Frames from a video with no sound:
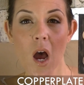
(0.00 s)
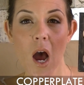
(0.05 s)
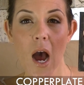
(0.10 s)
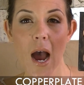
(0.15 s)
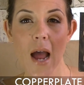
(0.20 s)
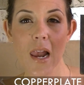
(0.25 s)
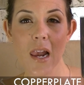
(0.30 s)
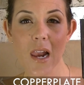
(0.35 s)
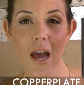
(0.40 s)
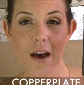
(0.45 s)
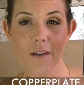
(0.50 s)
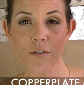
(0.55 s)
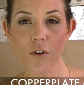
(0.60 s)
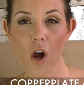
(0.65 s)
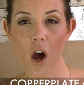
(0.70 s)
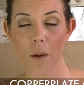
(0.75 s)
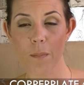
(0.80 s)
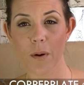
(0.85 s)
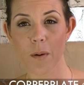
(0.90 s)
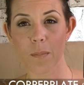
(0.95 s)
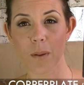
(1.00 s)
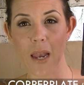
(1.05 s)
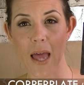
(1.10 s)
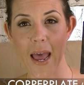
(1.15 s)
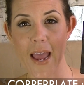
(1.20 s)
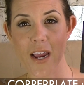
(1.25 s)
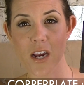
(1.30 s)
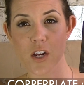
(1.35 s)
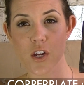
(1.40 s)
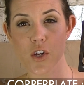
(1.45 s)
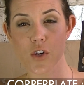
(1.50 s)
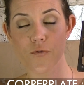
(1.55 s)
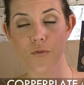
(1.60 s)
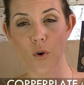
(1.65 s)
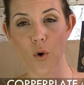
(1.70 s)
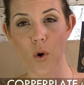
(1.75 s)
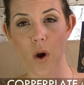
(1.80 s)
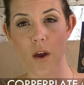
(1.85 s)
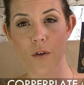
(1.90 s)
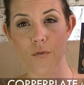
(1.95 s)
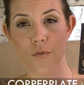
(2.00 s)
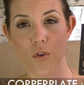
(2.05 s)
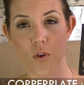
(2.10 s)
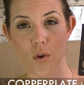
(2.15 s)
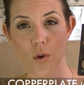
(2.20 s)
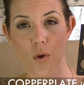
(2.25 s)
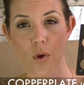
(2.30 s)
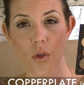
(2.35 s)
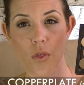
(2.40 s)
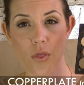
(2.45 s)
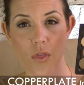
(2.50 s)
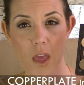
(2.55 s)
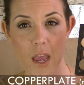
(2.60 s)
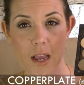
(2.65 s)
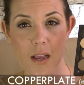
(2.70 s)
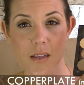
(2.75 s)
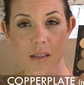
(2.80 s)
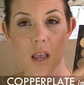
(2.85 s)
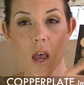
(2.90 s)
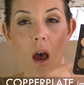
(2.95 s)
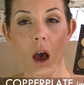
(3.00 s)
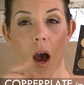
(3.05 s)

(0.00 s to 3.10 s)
I love Copperplate for a few things.